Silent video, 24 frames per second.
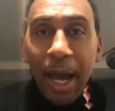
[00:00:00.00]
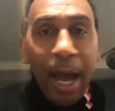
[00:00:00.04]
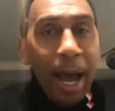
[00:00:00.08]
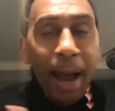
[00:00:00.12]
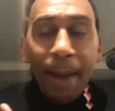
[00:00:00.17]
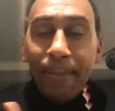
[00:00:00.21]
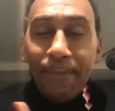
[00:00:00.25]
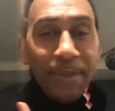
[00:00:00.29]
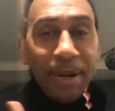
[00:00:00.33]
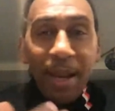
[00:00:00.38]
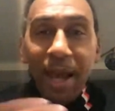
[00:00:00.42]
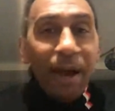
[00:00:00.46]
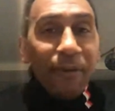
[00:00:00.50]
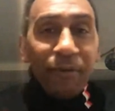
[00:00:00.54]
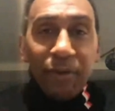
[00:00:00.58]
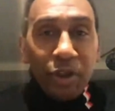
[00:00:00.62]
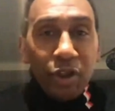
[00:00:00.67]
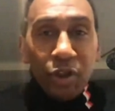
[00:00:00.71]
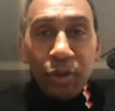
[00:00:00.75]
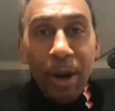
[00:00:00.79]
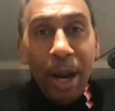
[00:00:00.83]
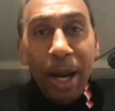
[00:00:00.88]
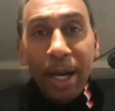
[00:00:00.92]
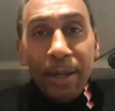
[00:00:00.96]
I'm never
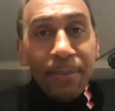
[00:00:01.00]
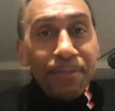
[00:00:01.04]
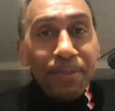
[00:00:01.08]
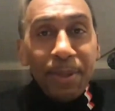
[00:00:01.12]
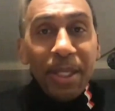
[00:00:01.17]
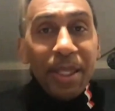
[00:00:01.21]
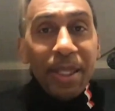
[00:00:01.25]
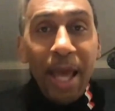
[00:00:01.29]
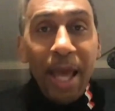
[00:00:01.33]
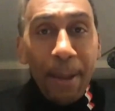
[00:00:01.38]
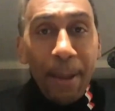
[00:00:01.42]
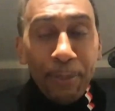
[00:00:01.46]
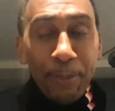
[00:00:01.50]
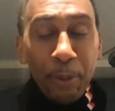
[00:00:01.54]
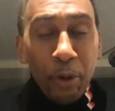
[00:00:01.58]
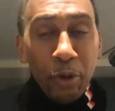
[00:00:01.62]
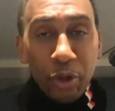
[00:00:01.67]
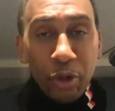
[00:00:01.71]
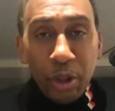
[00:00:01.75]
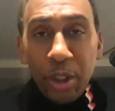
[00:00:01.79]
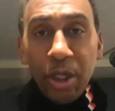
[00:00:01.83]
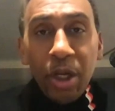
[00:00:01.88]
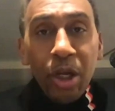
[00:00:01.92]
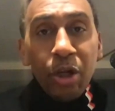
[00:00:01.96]
trying to be that
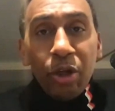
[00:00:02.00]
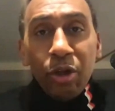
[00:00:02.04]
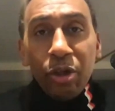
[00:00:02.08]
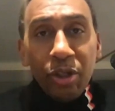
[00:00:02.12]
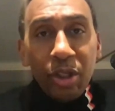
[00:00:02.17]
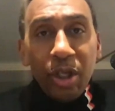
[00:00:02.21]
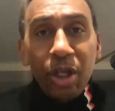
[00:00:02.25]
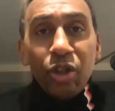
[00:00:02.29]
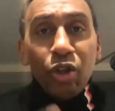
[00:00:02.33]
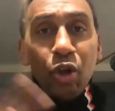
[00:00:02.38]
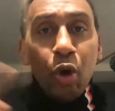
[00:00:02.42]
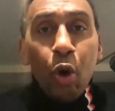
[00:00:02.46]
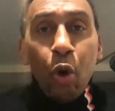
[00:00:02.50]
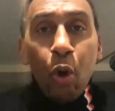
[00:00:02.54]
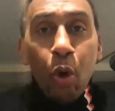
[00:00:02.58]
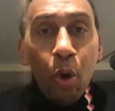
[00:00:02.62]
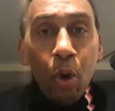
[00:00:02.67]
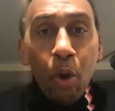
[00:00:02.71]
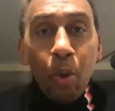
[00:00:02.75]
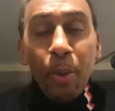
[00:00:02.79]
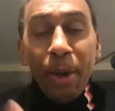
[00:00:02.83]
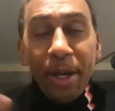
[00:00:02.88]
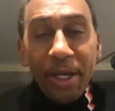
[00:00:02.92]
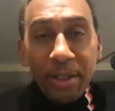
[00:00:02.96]
person because there's
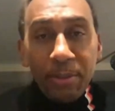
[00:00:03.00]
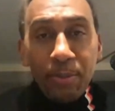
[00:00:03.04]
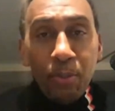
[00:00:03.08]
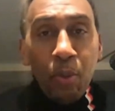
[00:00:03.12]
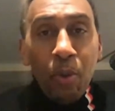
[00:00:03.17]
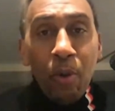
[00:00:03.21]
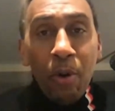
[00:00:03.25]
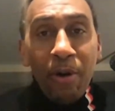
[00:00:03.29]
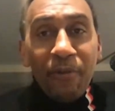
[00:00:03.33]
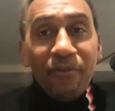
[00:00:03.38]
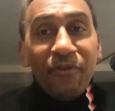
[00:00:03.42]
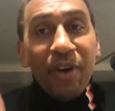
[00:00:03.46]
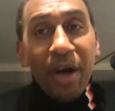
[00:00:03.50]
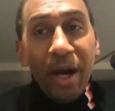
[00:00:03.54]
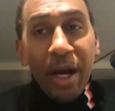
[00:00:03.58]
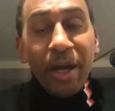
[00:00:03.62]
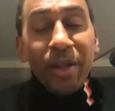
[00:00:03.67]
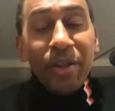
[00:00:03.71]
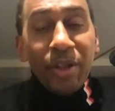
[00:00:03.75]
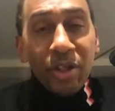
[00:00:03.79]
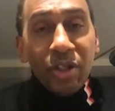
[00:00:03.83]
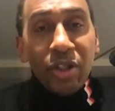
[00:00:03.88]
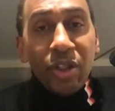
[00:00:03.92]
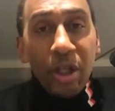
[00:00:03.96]
always more for
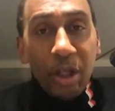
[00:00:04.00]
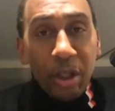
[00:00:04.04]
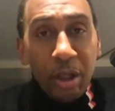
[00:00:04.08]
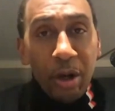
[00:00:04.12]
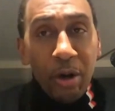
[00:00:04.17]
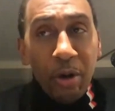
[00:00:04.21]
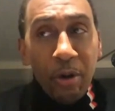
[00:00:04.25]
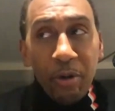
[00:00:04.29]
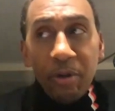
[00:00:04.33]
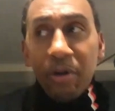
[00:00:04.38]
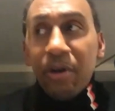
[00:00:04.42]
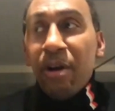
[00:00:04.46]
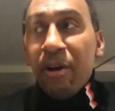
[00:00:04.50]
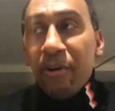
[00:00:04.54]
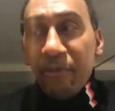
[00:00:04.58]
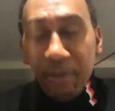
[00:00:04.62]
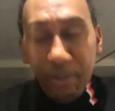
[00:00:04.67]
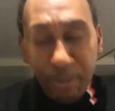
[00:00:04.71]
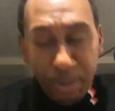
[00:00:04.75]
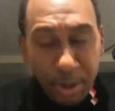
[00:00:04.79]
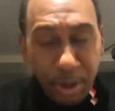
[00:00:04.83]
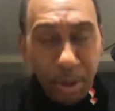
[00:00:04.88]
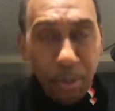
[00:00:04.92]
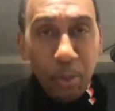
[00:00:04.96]
others to learn
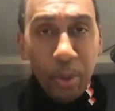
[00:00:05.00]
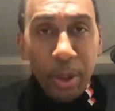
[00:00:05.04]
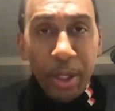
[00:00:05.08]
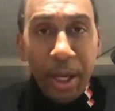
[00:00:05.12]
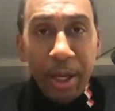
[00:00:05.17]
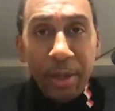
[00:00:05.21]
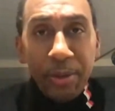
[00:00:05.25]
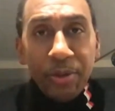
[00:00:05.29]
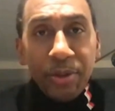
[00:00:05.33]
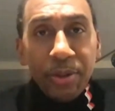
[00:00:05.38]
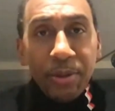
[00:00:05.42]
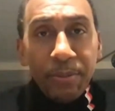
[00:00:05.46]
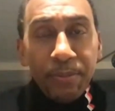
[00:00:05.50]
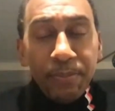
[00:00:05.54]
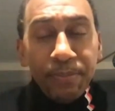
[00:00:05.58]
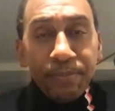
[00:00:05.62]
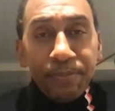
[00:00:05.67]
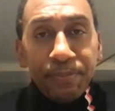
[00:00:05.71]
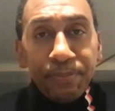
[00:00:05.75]
from someone else.